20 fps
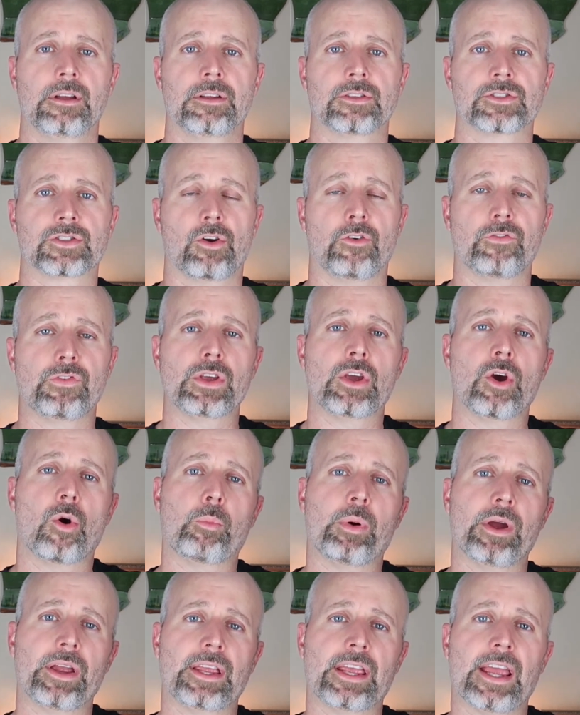So if you go
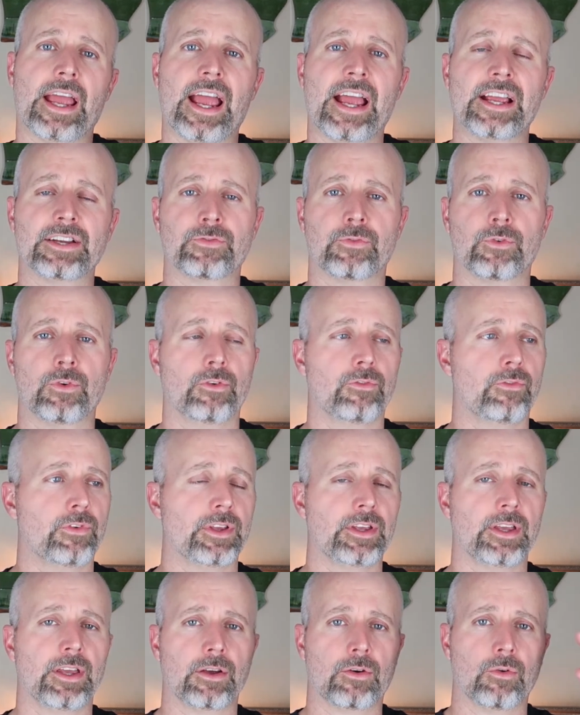pay cash for a
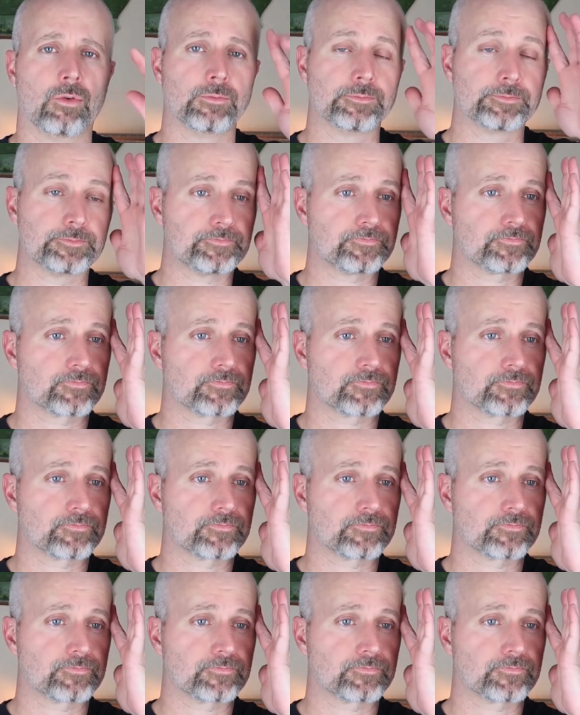vehicle,